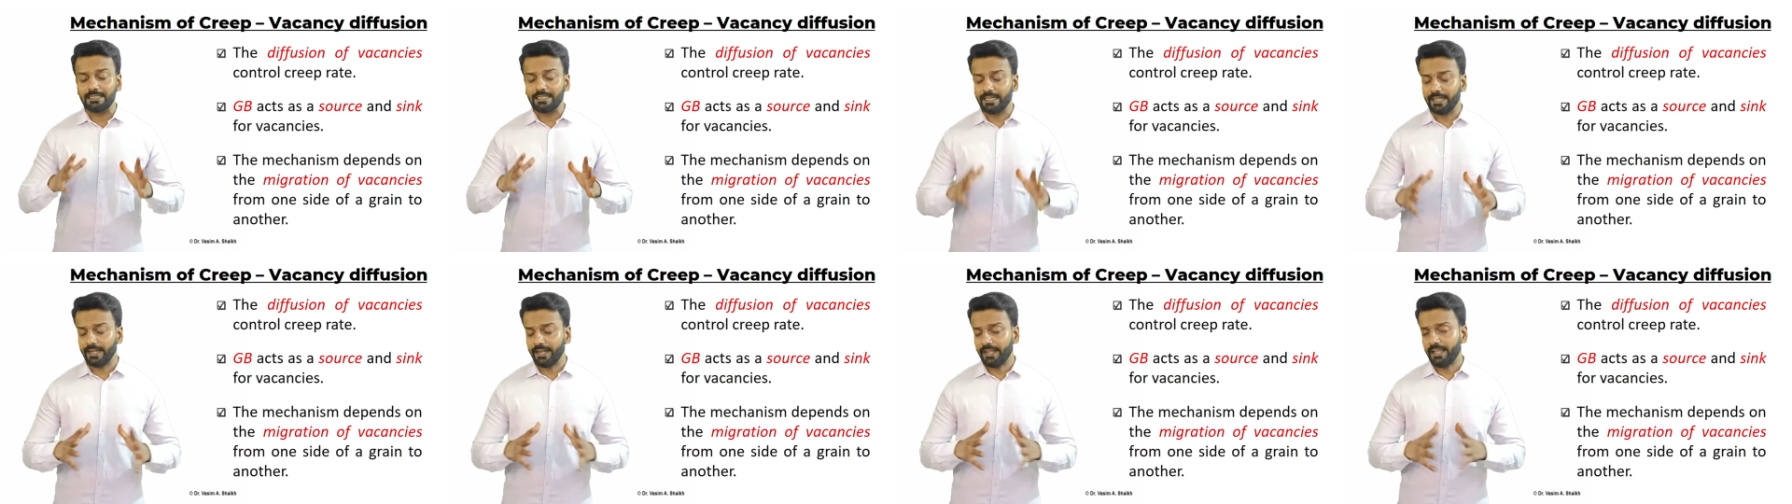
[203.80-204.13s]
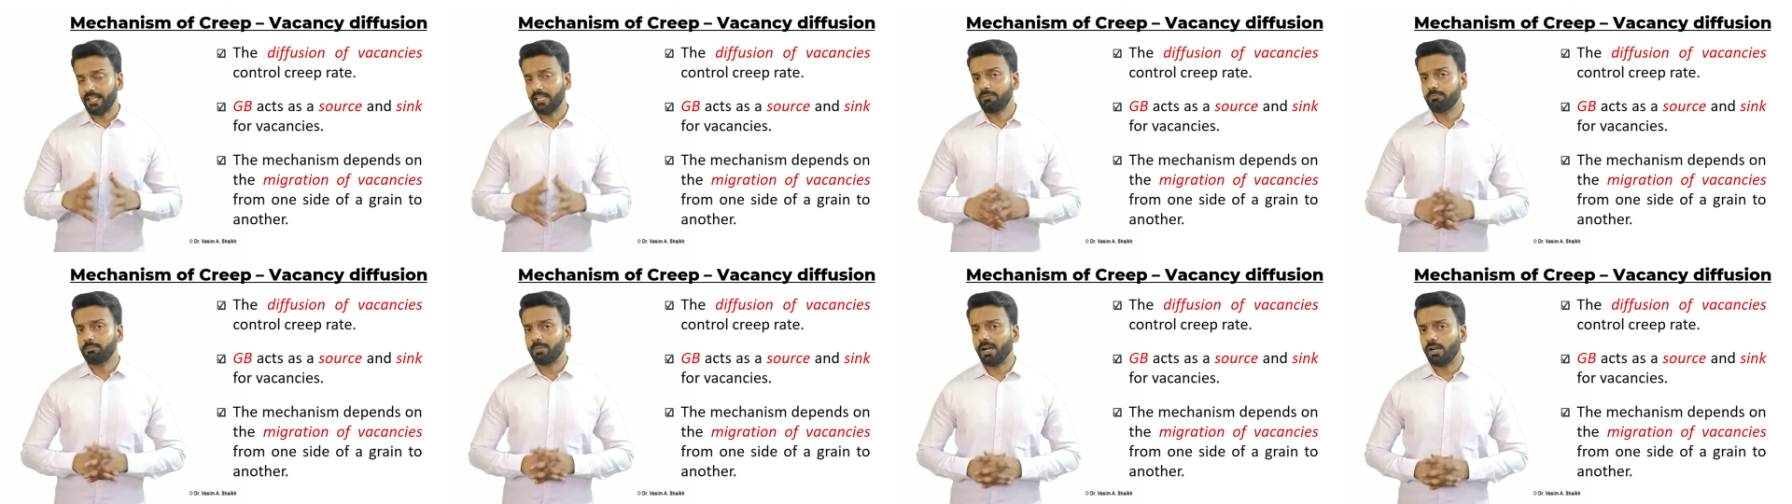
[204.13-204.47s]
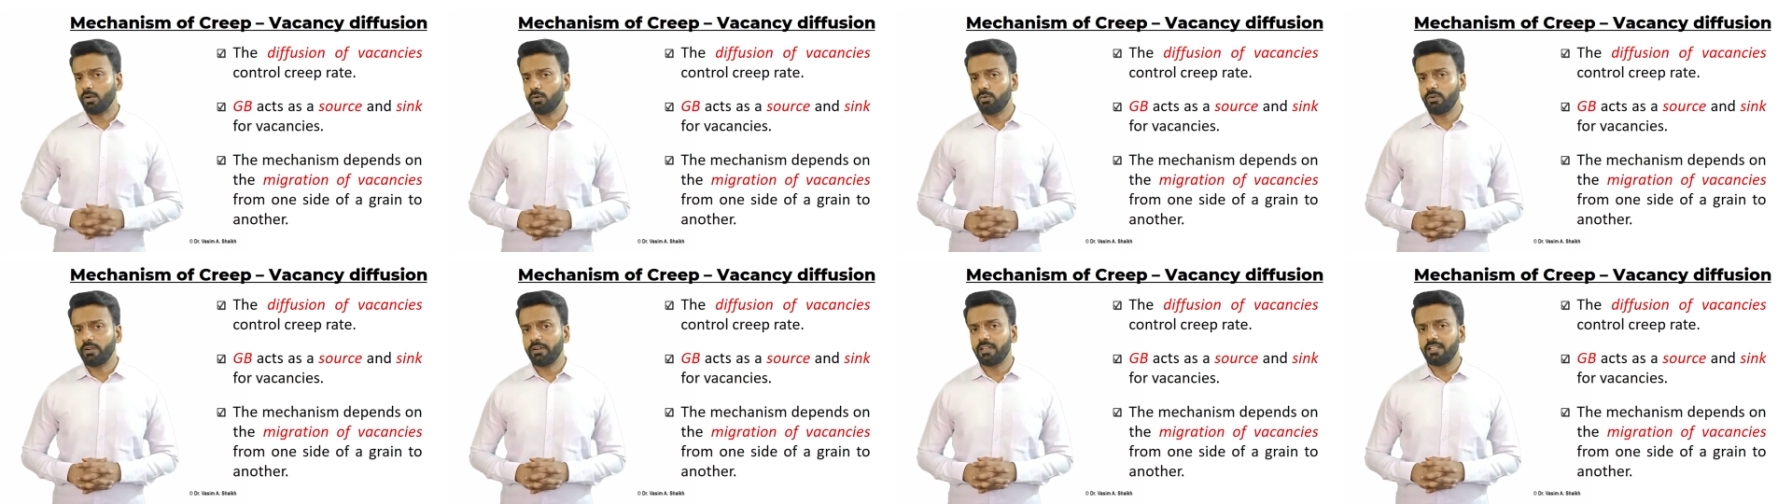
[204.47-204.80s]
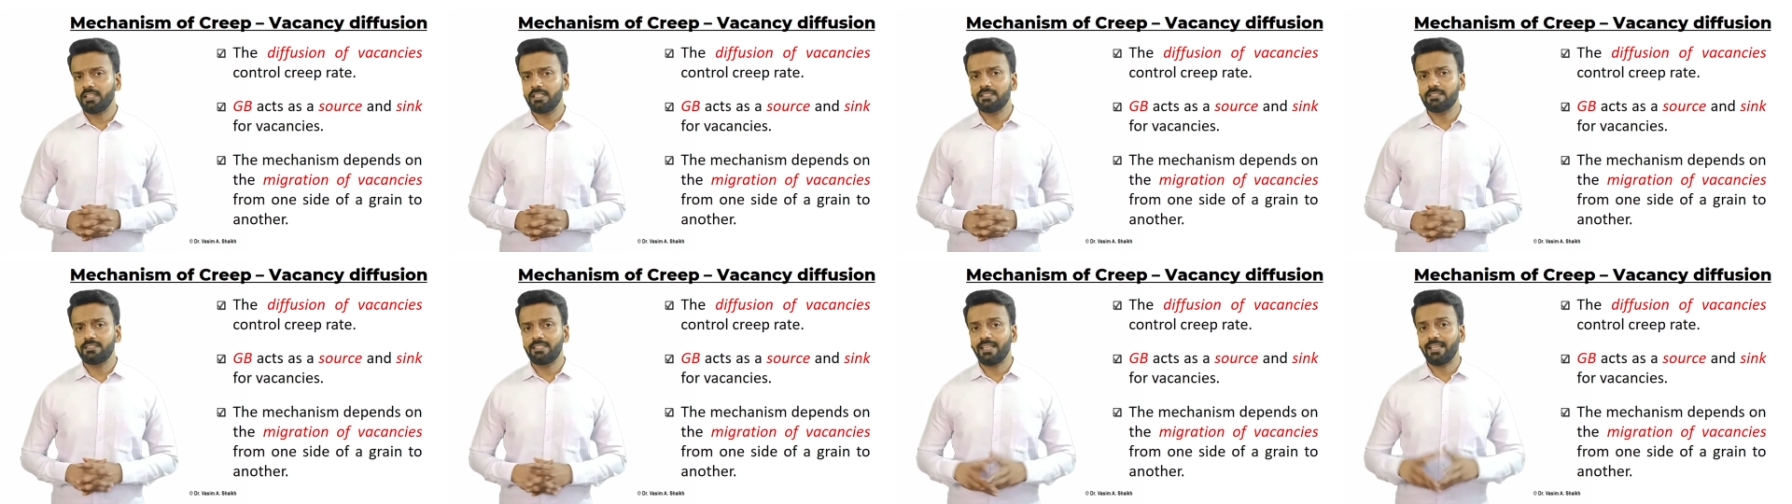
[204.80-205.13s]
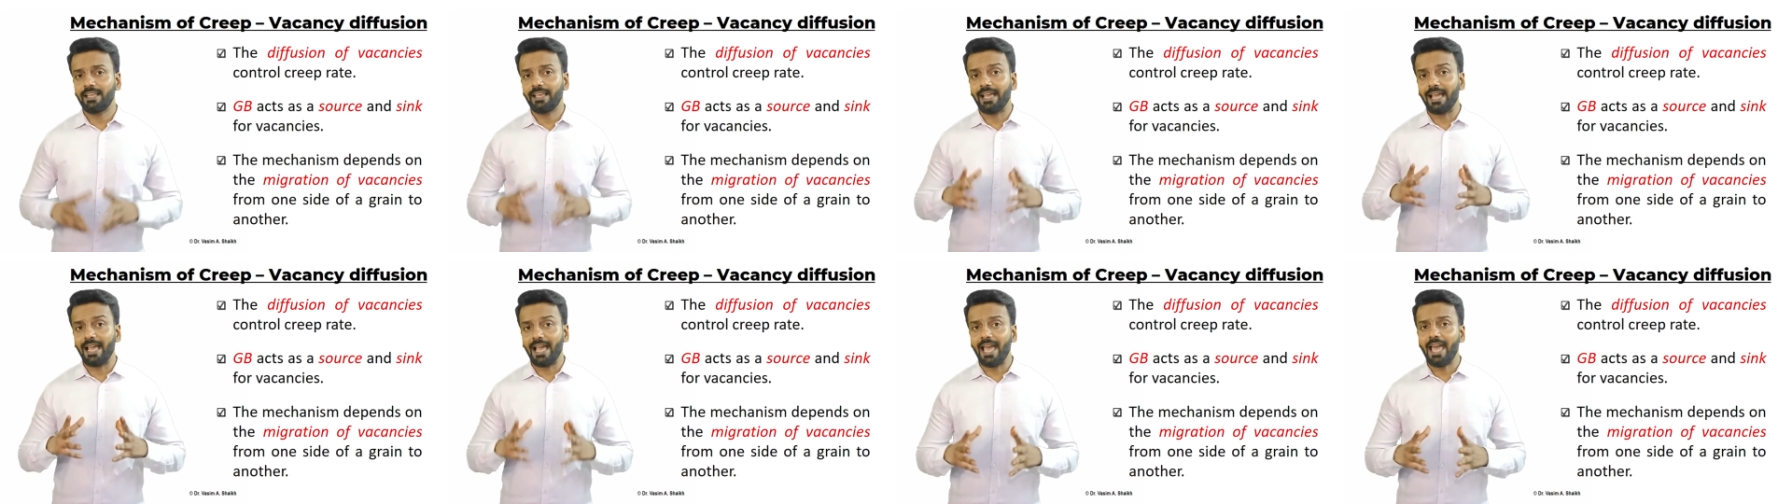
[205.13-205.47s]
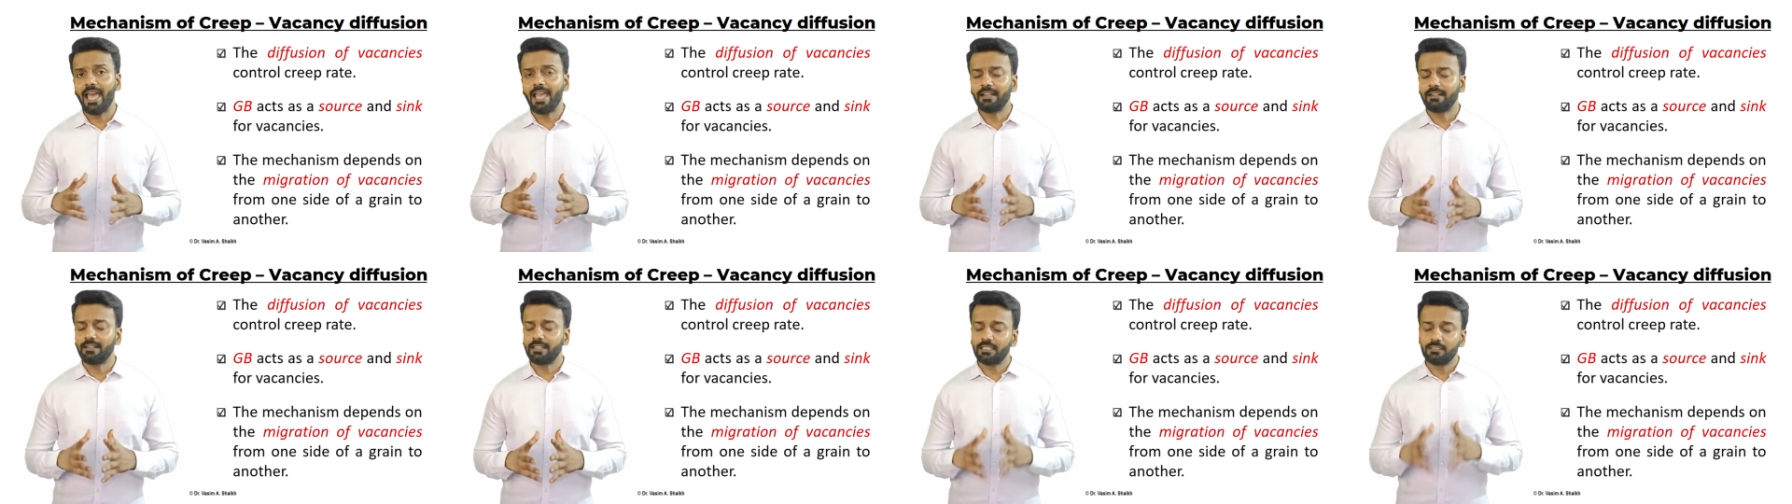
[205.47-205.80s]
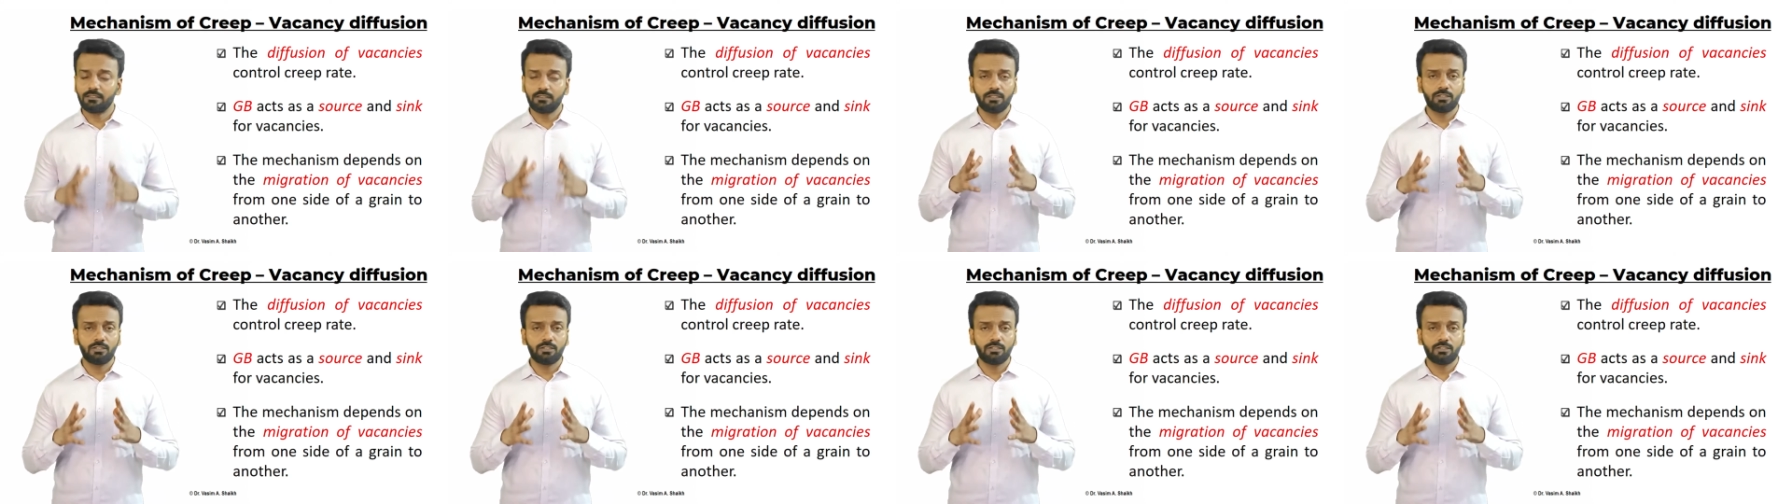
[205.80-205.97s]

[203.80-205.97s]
Grain boundaries, they act as